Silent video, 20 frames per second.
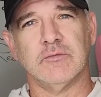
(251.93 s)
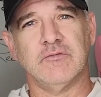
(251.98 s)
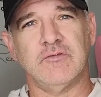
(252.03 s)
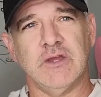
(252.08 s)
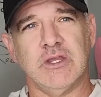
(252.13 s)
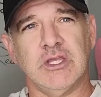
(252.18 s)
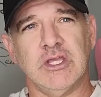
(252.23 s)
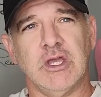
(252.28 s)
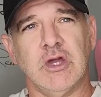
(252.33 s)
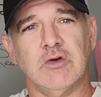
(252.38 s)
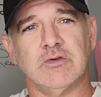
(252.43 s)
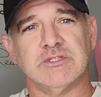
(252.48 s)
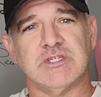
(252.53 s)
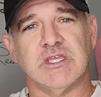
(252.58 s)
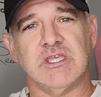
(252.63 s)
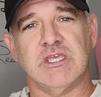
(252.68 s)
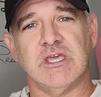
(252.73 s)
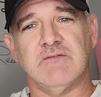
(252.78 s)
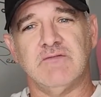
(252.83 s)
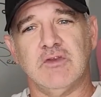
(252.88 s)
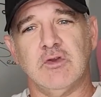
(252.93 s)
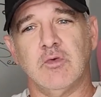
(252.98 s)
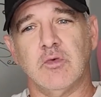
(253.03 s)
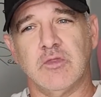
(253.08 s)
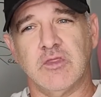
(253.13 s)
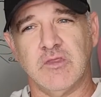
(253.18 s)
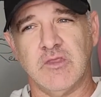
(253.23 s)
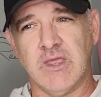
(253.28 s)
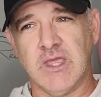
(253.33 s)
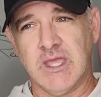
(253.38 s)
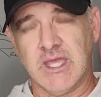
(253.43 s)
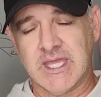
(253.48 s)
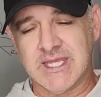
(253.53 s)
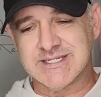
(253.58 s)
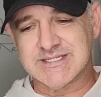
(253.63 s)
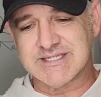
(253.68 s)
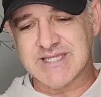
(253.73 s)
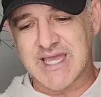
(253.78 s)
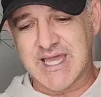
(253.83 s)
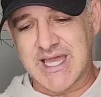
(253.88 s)
video to give you the
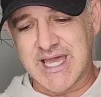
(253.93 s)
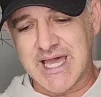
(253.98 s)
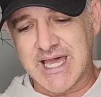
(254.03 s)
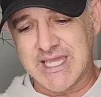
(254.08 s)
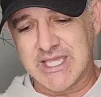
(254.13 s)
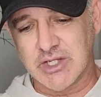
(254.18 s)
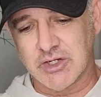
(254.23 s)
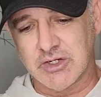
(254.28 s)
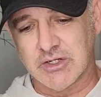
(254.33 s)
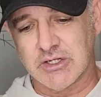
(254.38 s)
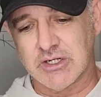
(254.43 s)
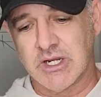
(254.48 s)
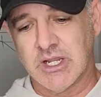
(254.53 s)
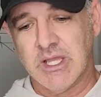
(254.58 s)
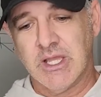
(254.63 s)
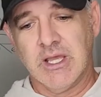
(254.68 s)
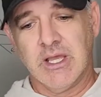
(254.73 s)
entire